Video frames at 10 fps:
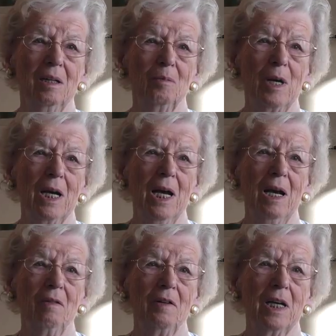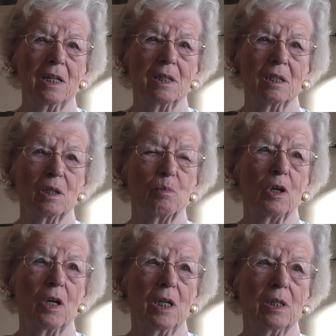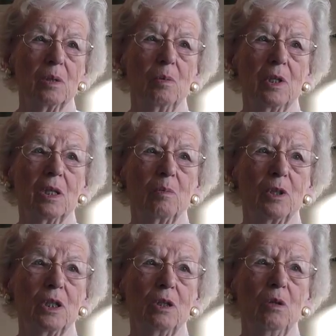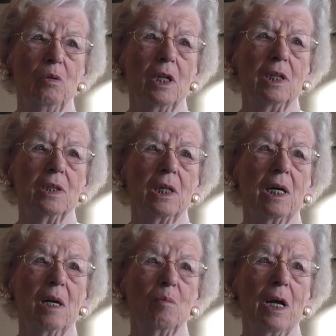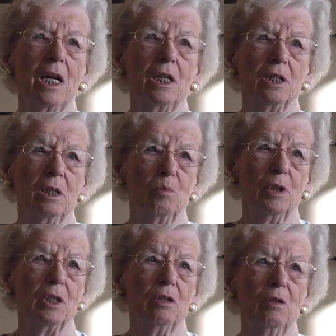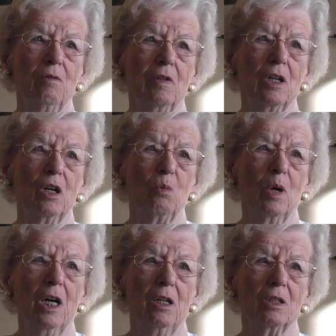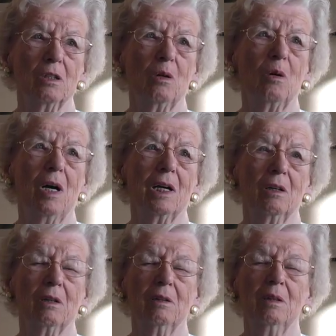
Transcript: my Halifax experience with the platoon, they said I managed the platoon very well, so I could